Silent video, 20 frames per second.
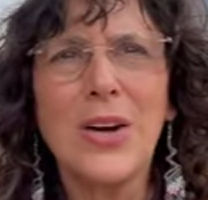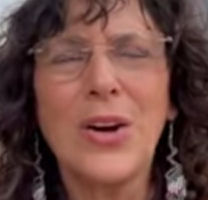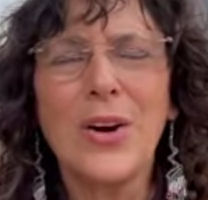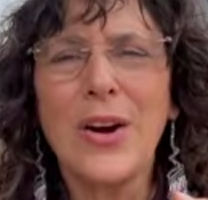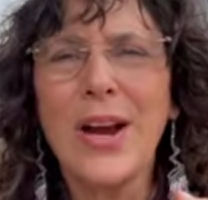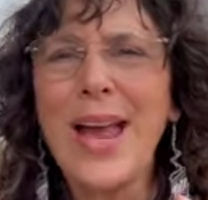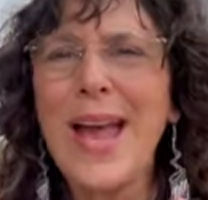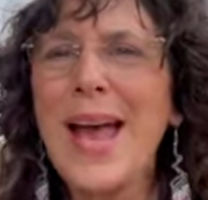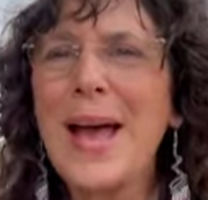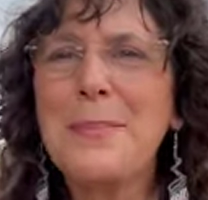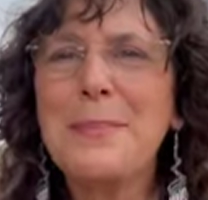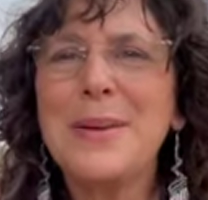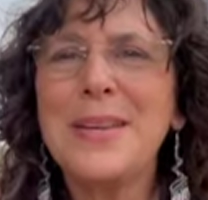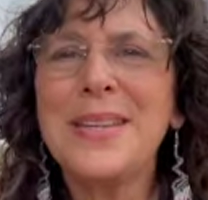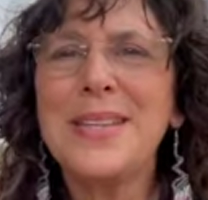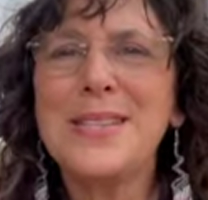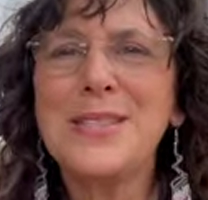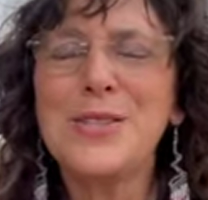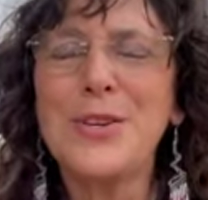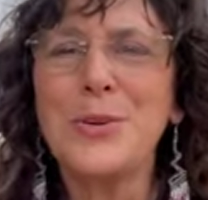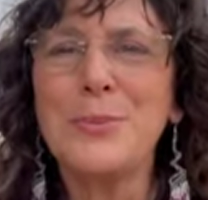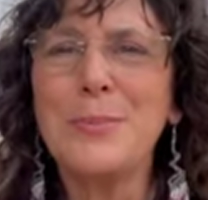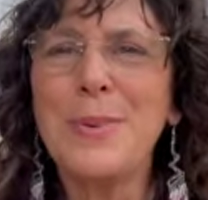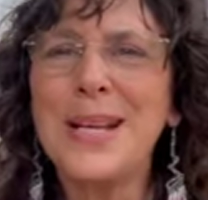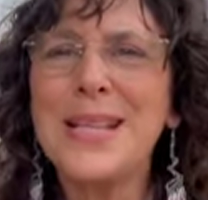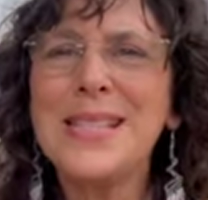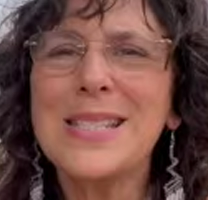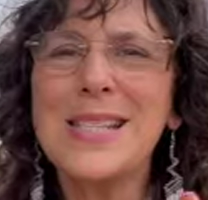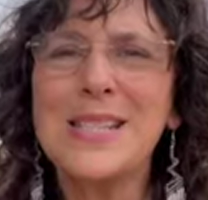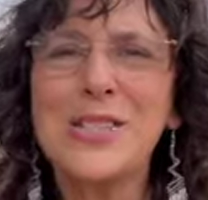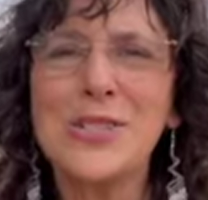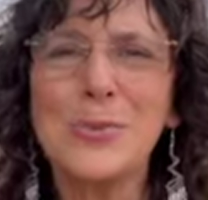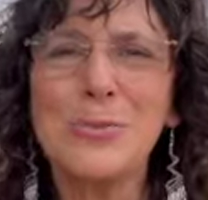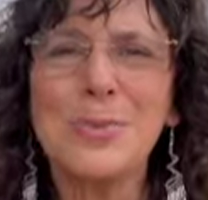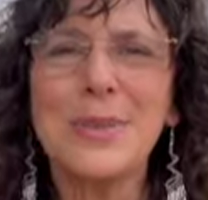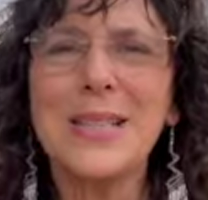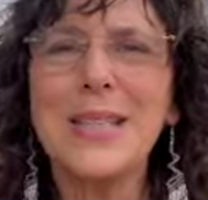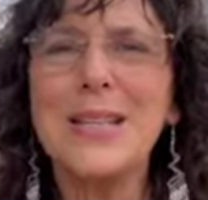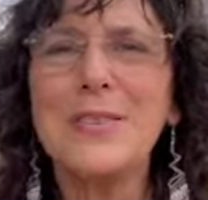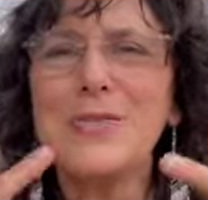our habits, our mindsets, our
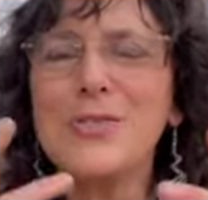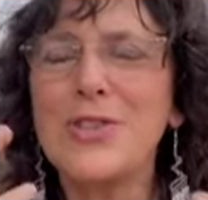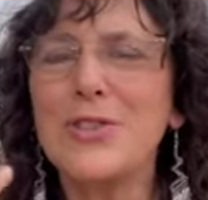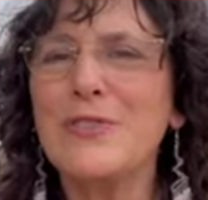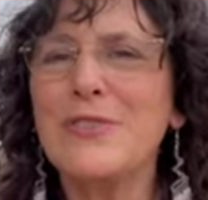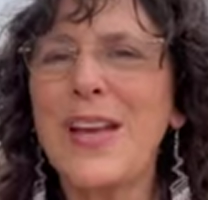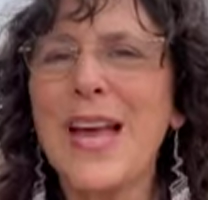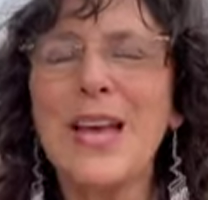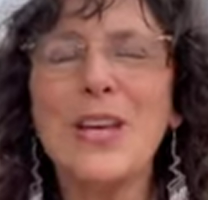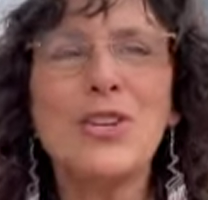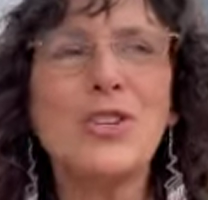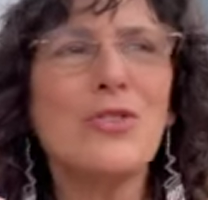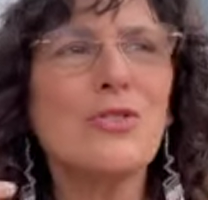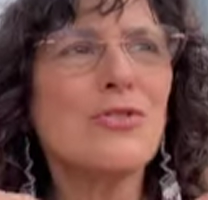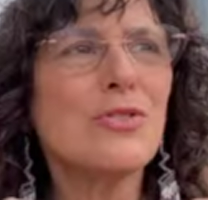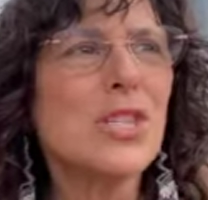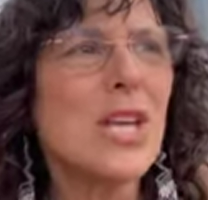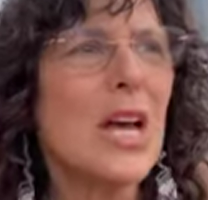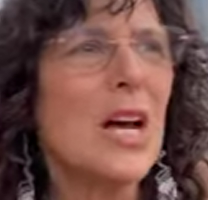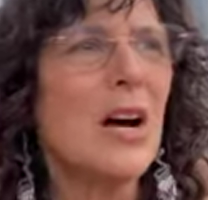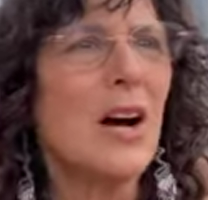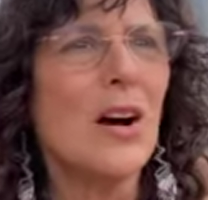beliefs, our values,